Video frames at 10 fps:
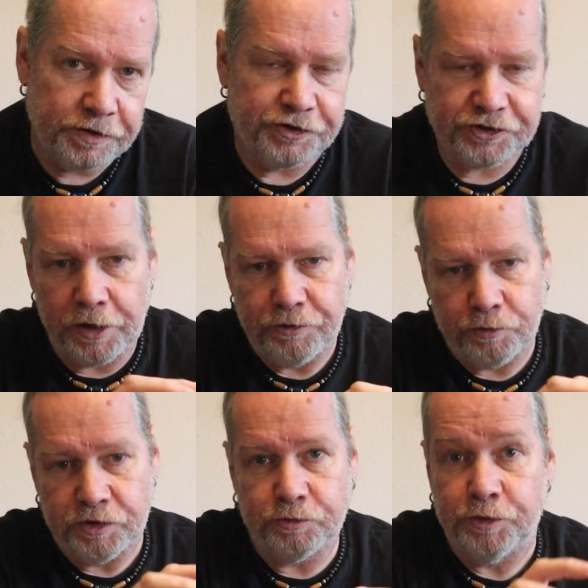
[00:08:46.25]
and the
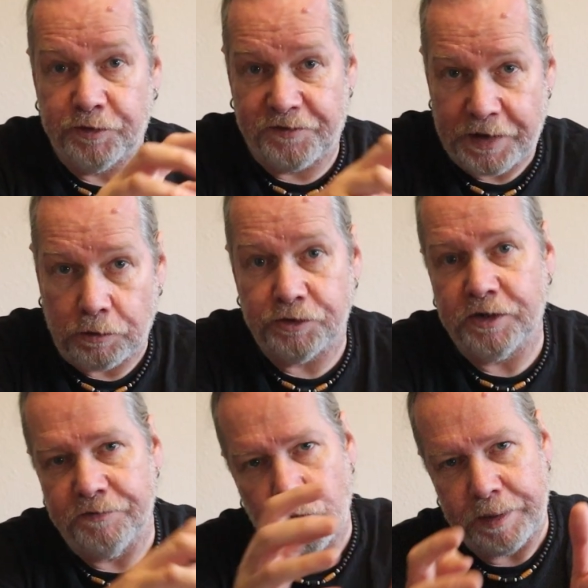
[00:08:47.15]
stones which were felled
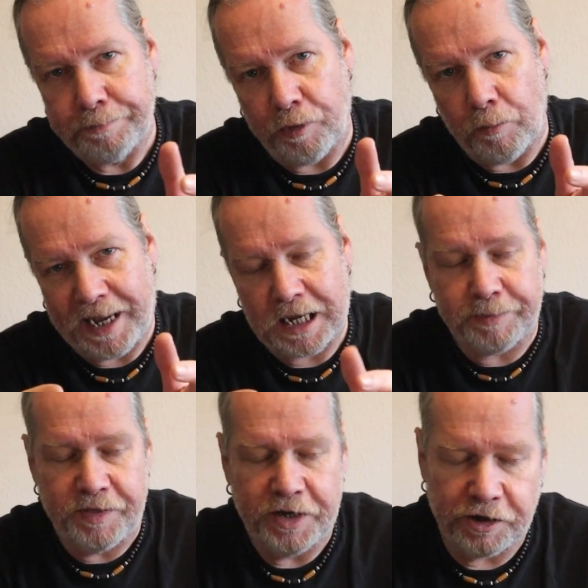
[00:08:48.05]
have all been put back
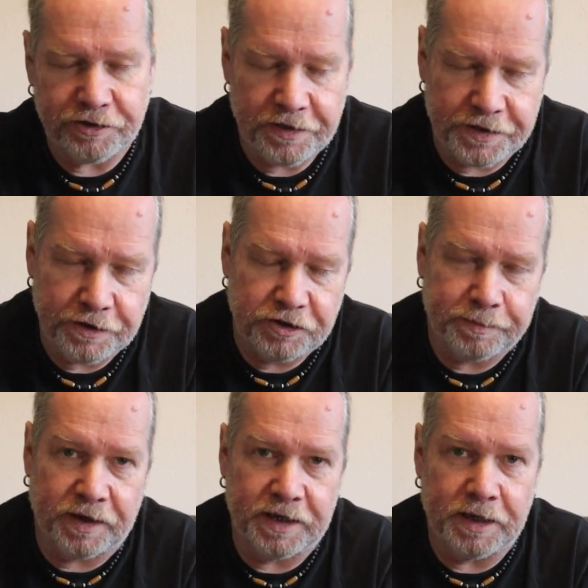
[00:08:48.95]
up in the
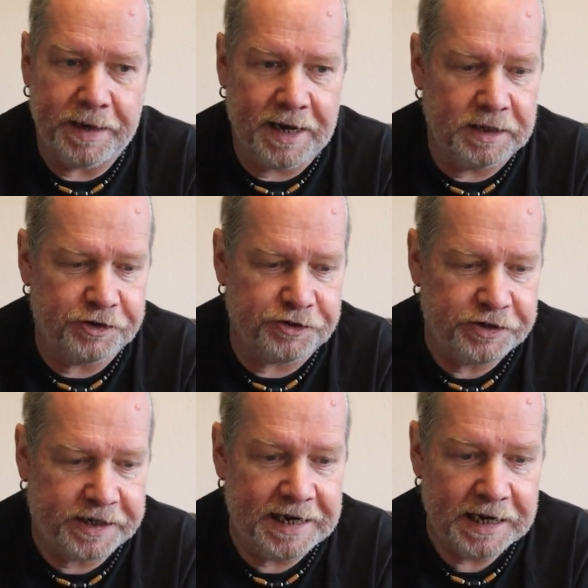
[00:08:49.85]
1930s by
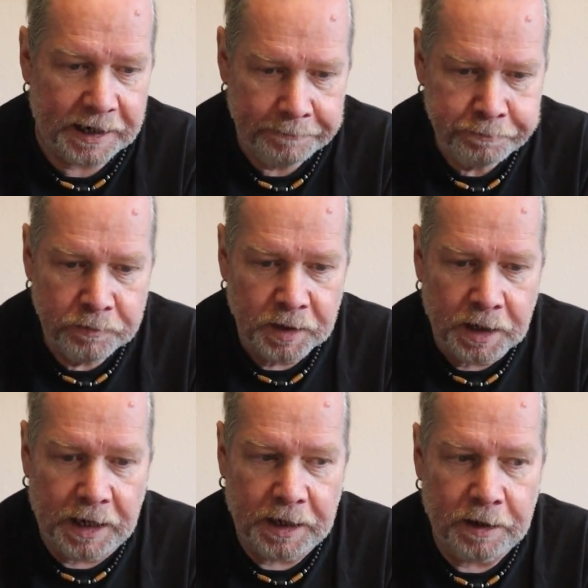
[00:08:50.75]
Alexander Keeler.
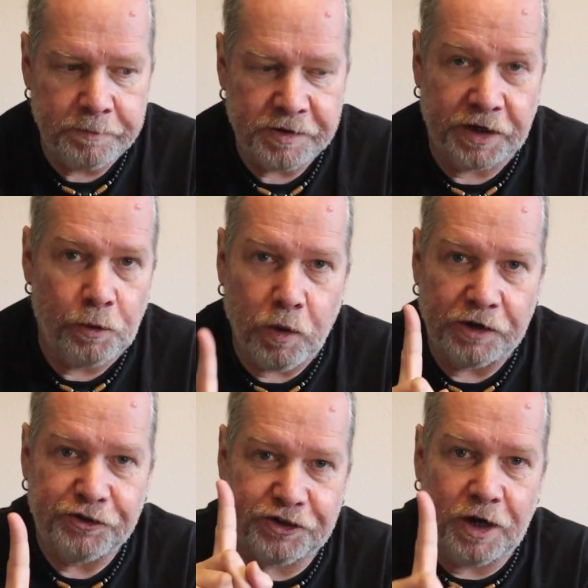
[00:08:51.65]
There's only
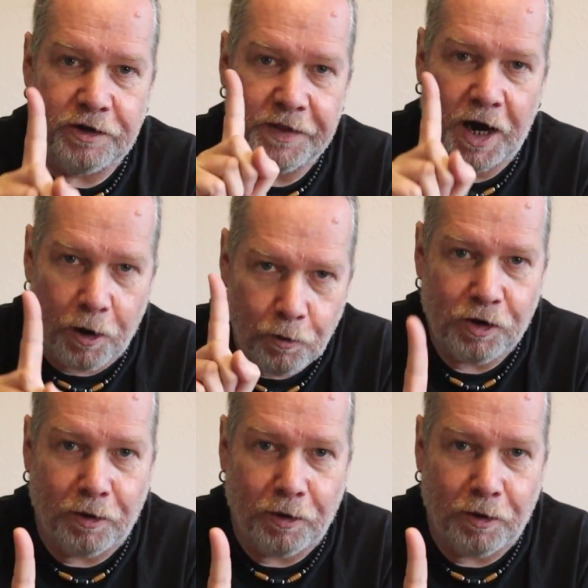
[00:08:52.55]
one stone in the whole